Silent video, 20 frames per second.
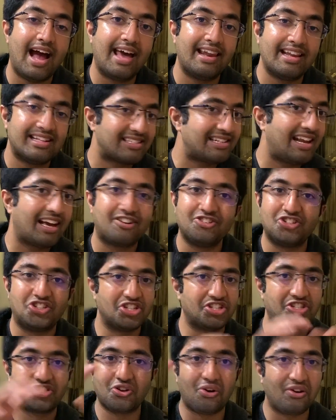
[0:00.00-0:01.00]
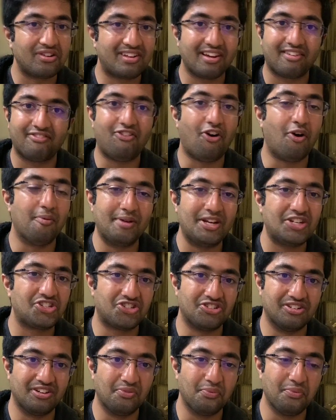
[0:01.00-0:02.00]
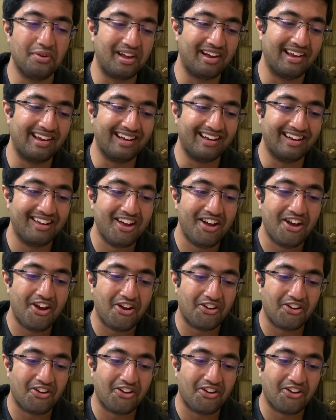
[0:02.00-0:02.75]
and it's like a gestalt formation wherein